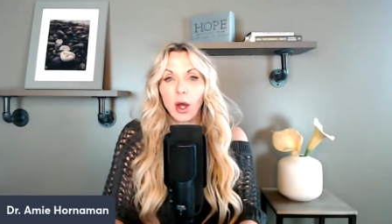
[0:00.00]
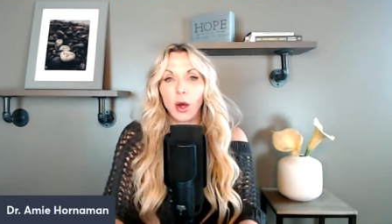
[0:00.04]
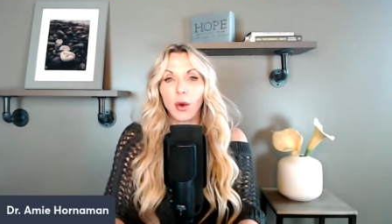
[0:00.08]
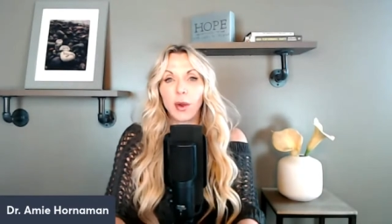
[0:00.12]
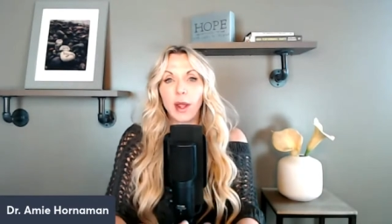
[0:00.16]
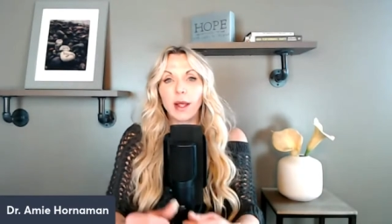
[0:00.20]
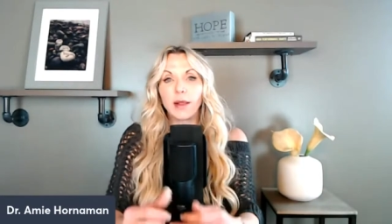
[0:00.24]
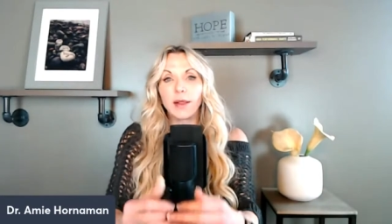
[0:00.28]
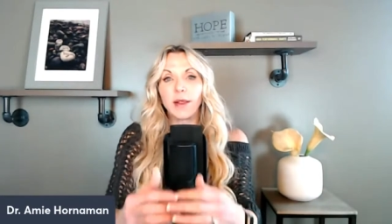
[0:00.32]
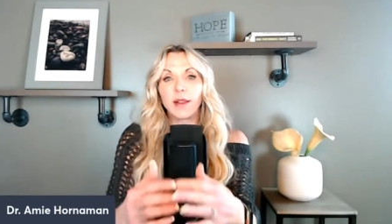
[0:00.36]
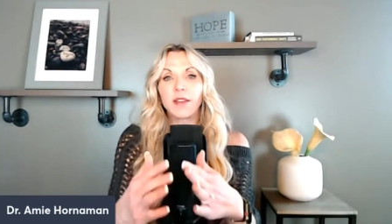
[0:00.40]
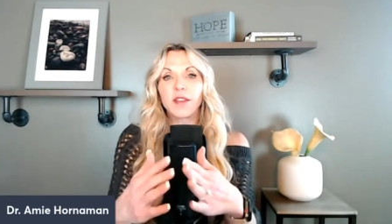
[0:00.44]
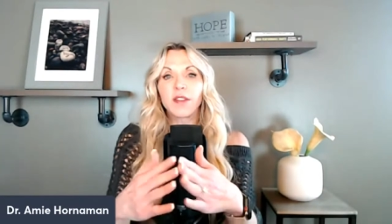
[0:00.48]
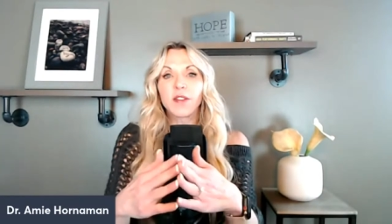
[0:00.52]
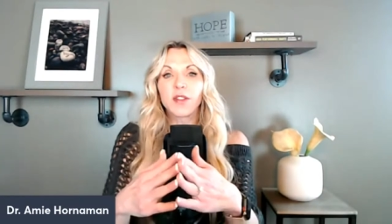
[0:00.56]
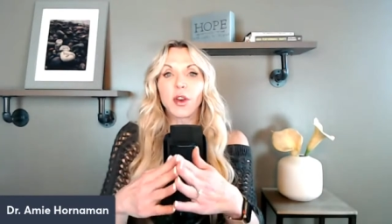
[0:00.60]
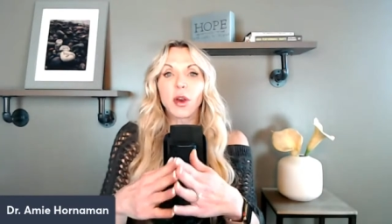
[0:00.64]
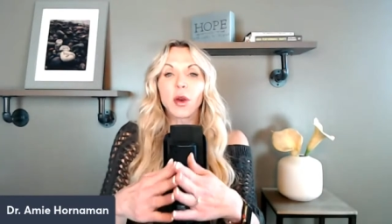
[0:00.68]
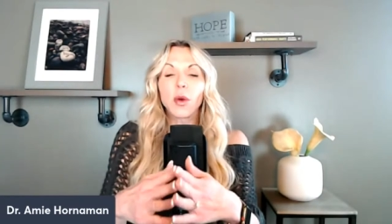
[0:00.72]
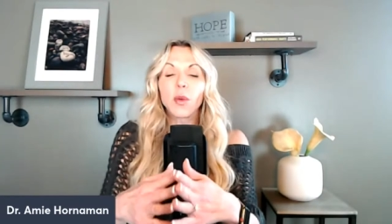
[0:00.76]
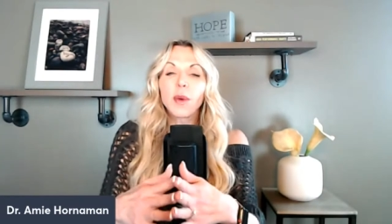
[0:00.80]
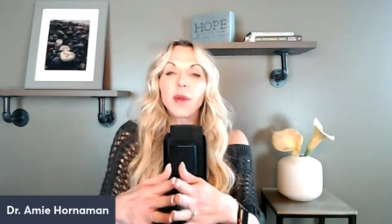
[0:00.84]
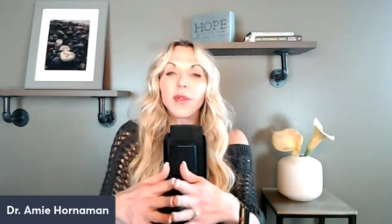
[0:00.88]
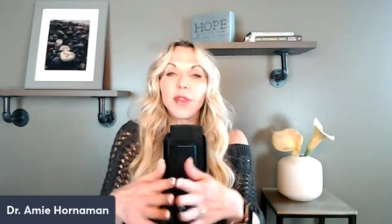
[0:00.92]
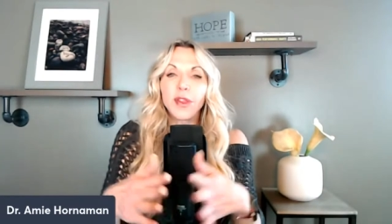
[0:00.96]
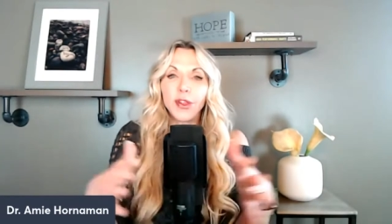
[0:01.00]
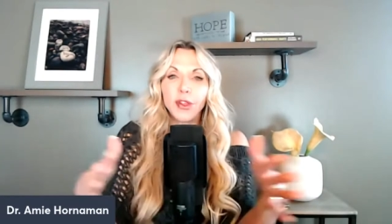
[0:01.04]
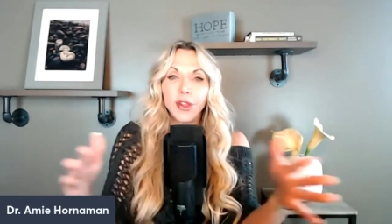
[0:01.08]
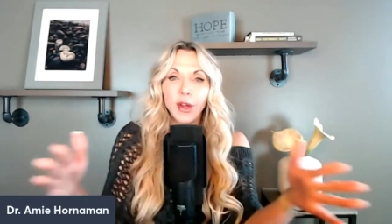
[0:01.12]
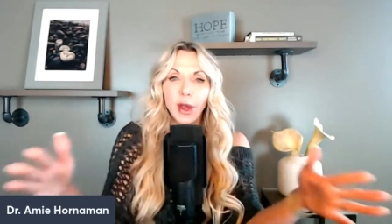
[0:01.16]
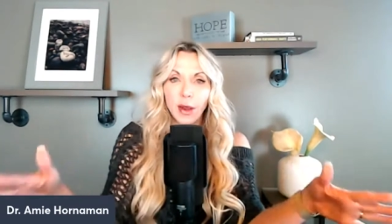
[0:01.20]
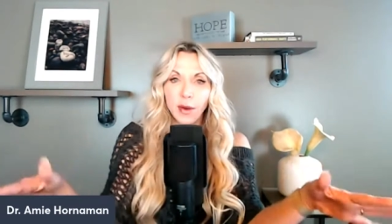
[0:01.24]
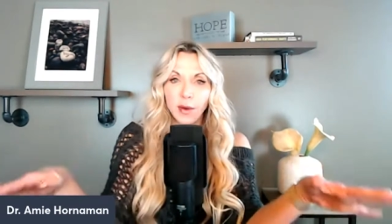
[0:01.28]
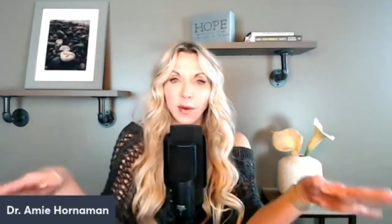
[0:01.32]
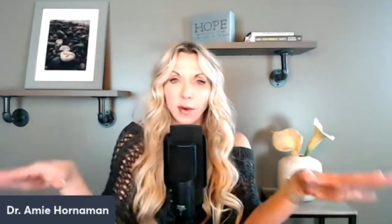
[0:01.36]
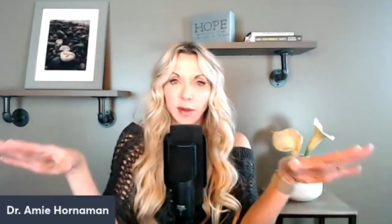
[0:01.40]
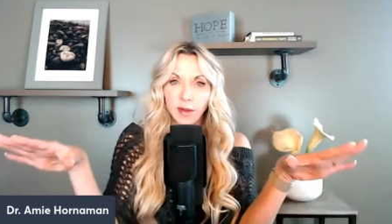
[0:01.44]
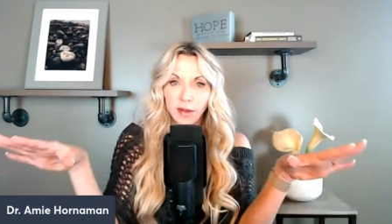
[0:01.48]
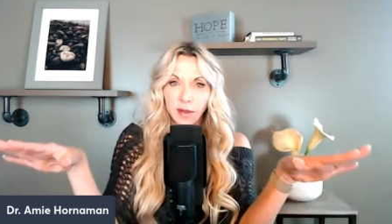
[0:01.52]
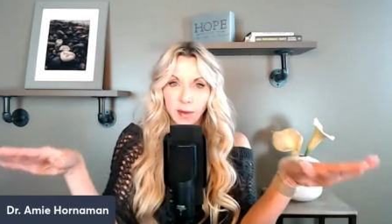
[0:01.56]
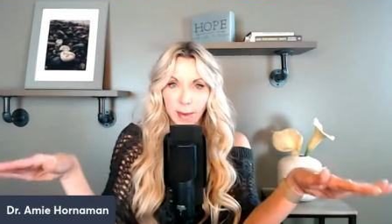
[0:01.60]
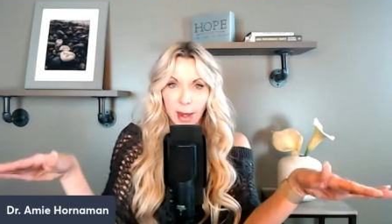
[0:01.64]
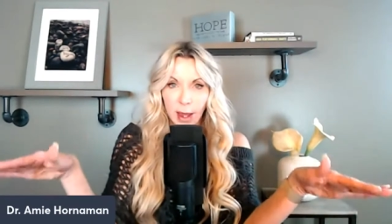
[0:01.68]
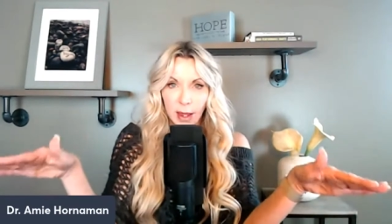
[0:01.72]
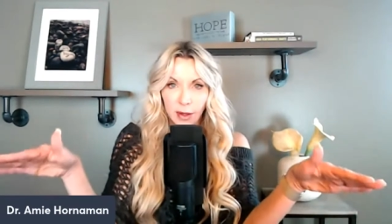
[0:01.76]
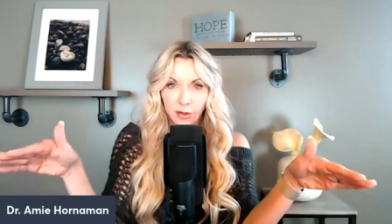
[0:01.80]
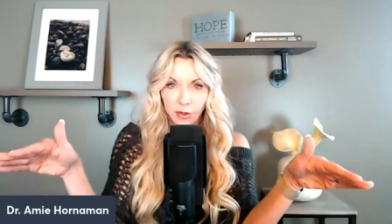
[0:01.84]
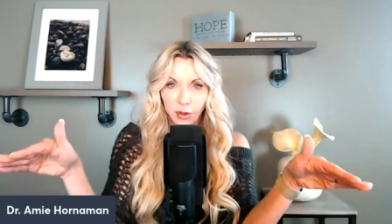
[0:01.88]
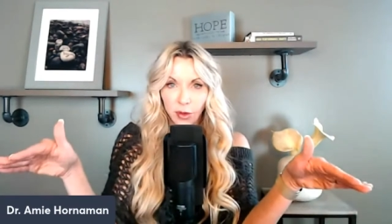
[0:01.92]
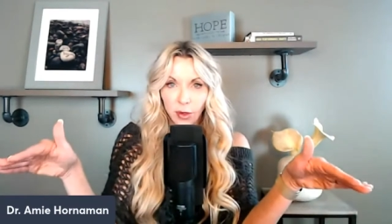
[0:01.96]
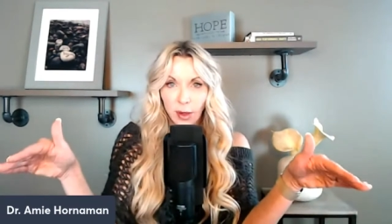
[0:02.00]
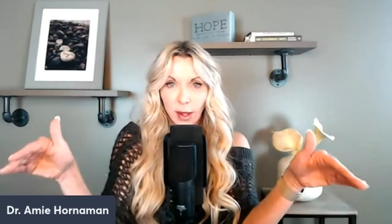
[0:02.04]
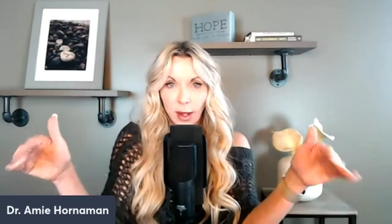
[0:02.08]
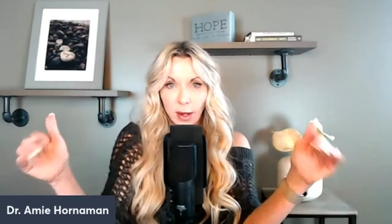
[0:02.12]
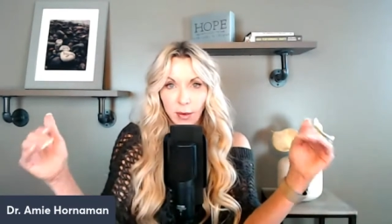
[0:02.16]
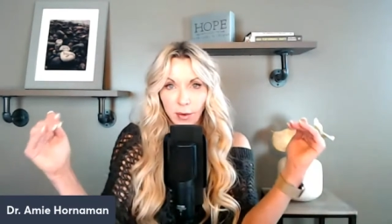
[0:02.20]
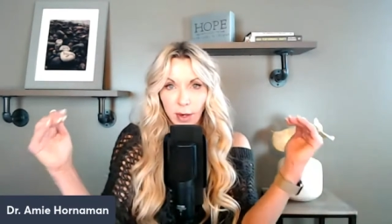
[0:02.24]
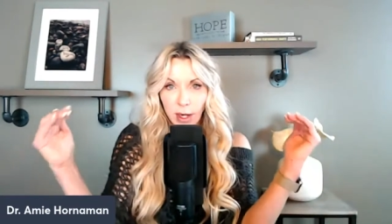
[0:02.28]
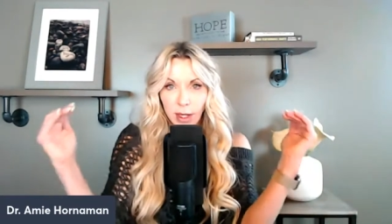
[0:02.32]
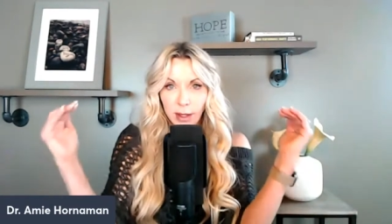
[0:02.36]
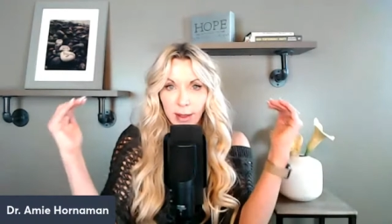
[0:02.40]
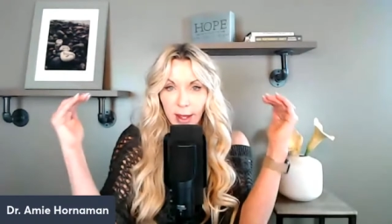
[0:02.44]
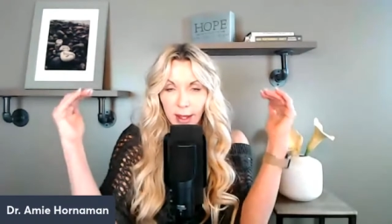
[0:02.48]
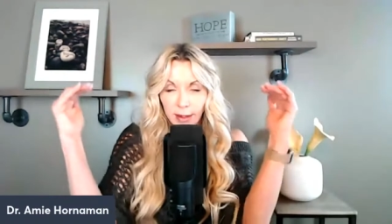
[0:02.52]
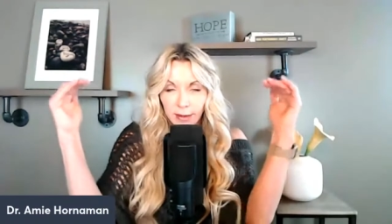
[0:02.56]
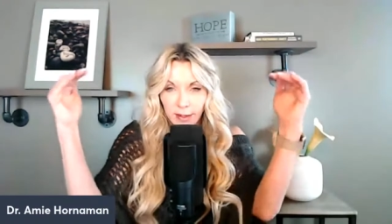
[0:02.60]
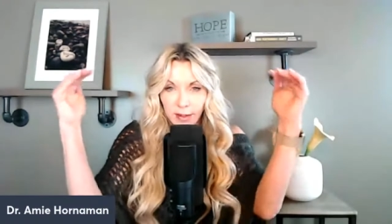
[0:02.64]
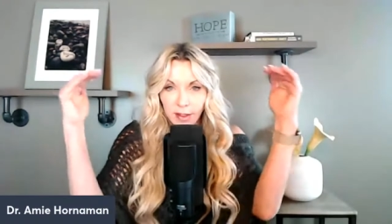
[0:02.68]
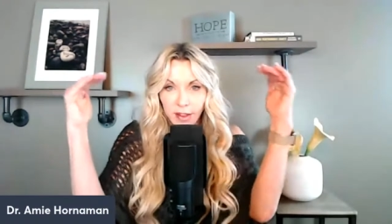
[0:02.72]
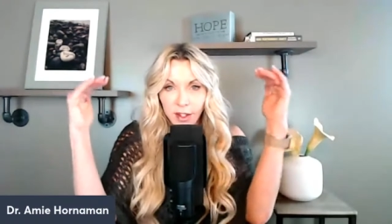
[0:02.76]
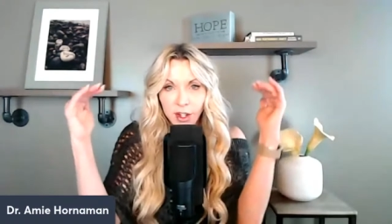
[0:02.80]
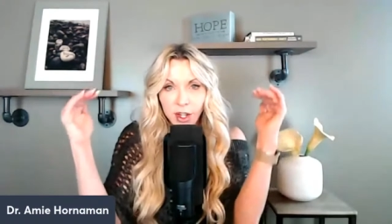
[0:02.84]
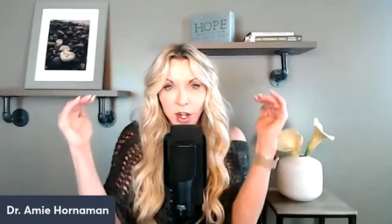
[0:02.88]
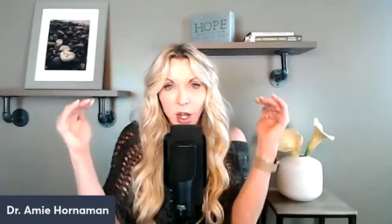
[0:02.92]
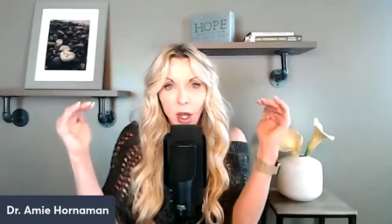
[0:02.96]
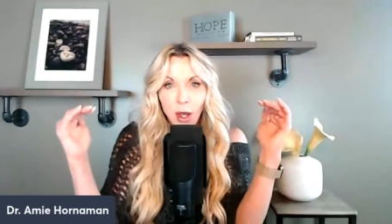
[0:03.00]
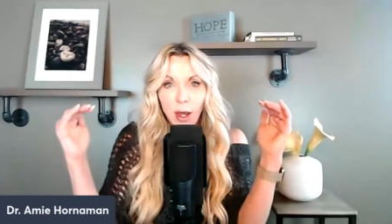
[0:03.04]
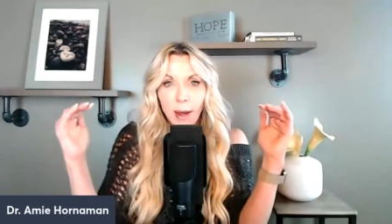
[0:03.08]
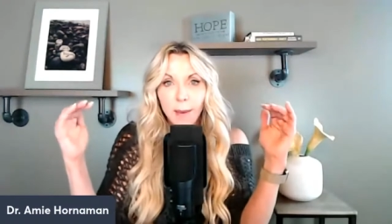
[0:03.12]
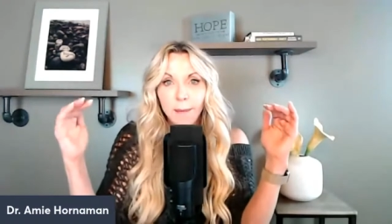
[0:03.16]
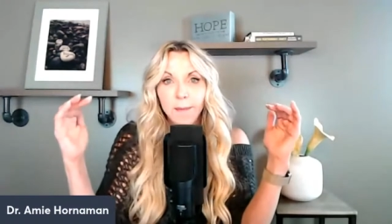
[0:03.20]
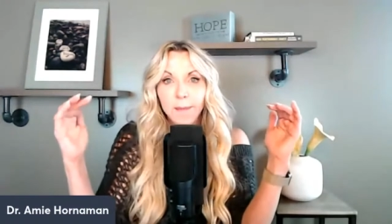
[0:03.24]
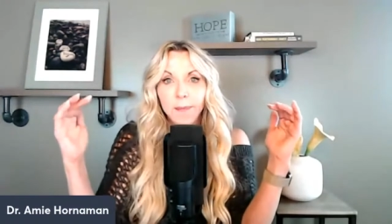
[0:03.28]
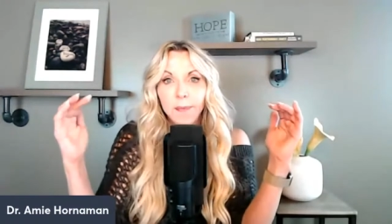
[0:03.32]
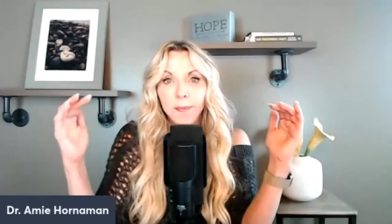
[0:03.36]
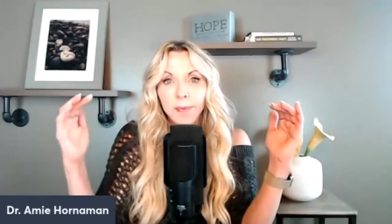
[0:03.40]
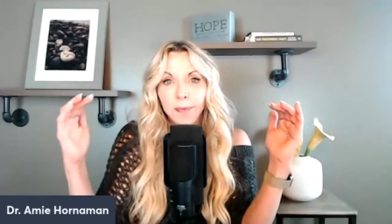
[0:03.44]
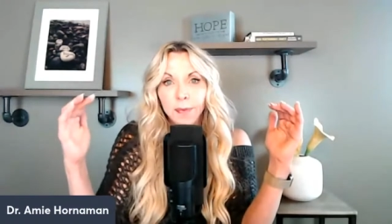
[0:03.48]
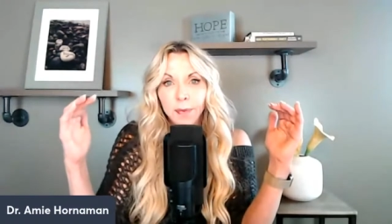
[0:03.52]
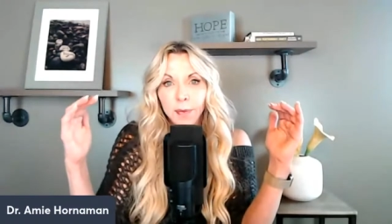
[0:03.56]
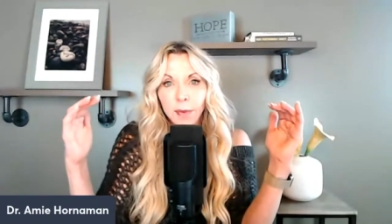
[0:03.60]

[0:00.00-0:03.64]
Okay, let's start with the thyroid as the master gland, right? That's at the top.